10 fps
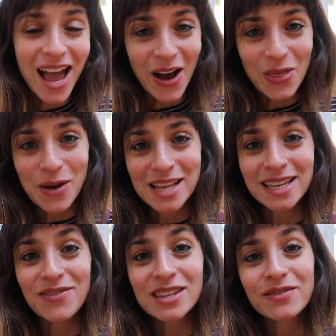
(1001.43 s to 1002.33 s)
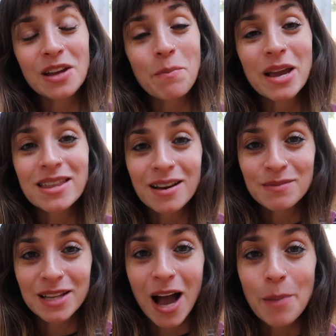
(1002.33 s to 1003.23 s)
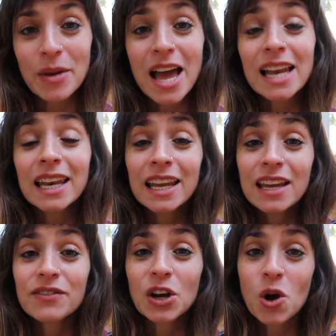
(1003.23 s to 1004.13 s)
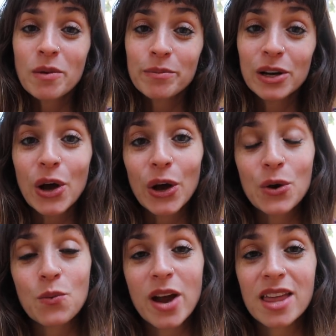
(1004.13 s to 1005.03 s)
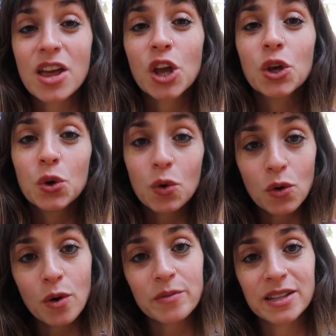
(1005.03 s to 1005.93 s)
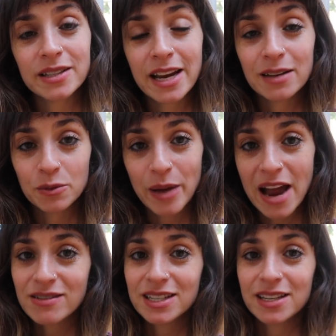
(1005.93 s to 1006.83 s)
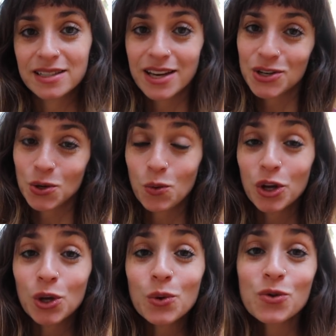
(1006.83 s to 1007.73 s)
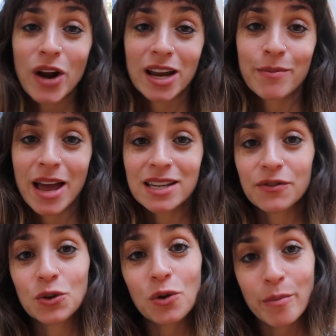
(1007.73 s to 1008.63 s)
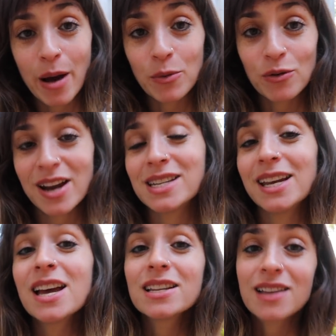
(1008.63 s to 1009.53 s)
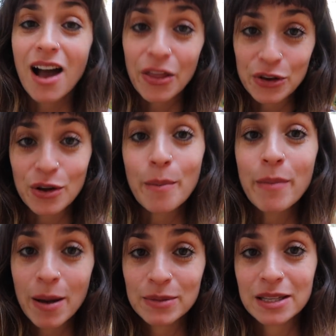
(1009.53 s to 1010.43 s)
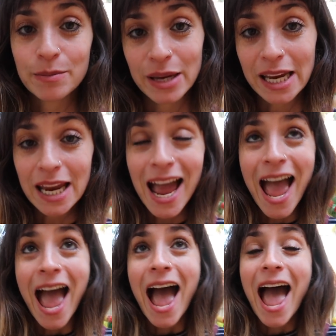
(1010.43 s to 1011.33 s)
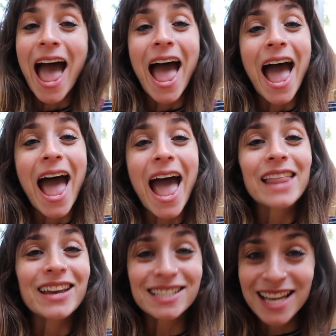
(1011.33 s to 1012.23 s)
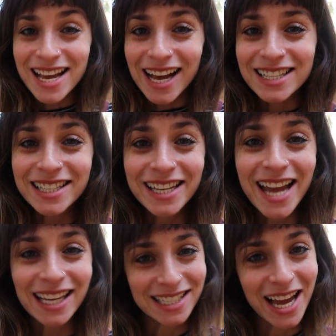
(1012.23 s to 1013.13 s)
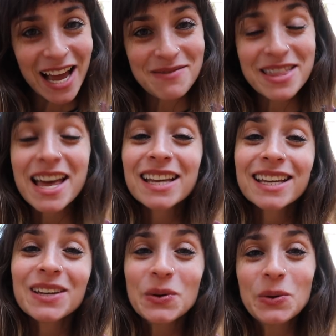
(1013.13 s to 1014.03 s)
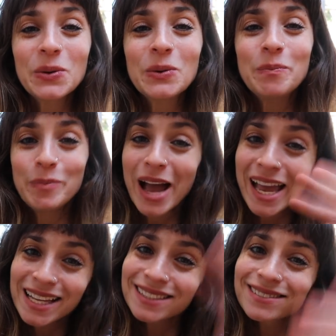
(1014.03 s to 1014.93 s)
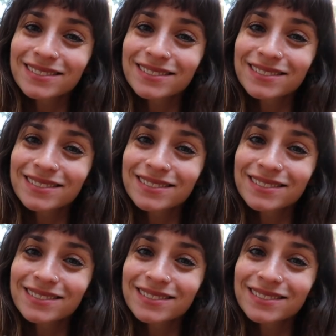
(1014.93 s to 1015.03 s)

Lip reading: otherwise give this video a big thumbs up. Leave a comment below with your sustainable parenting essential, what you would recommend if you're a mum already to other mums to be. And that's it, I'll see you next time. Thank you, bye.